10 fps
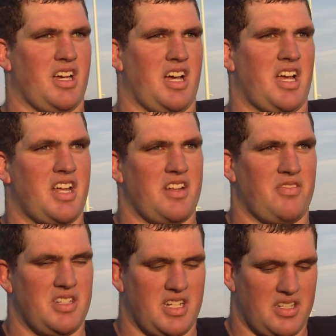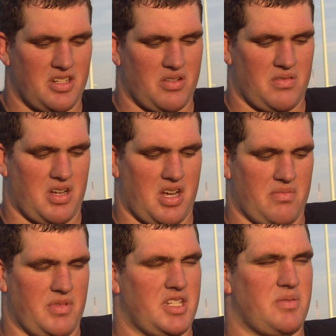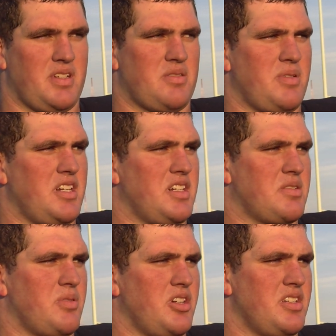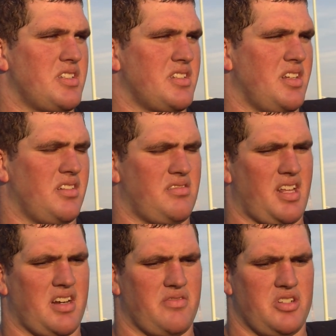I definitely say so. It's been an experience that I've